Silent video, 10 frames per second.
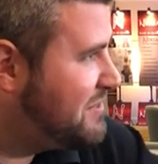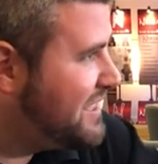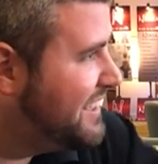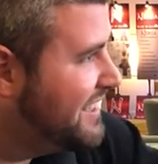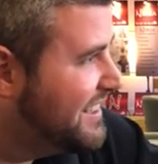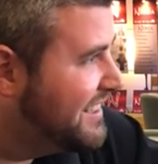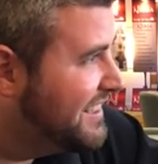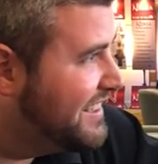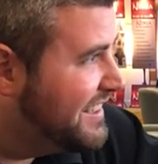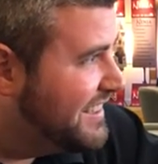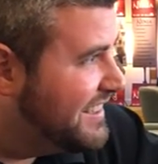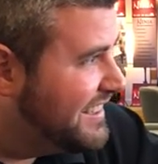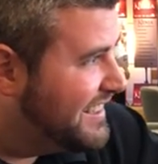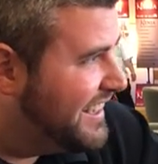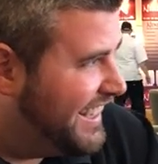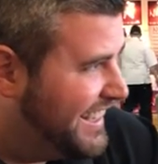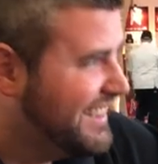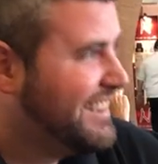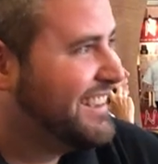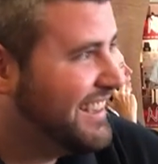
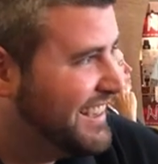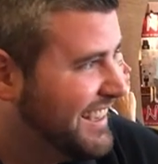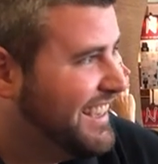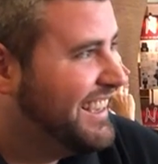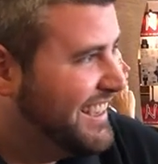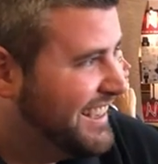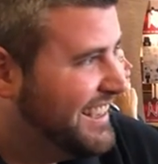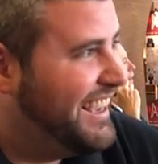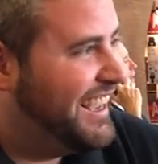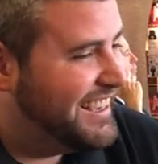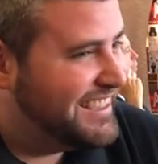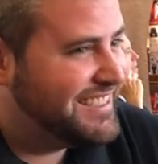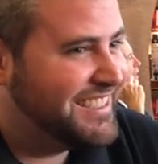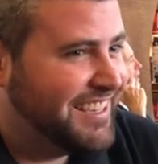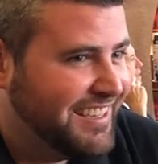This person isn't speaking.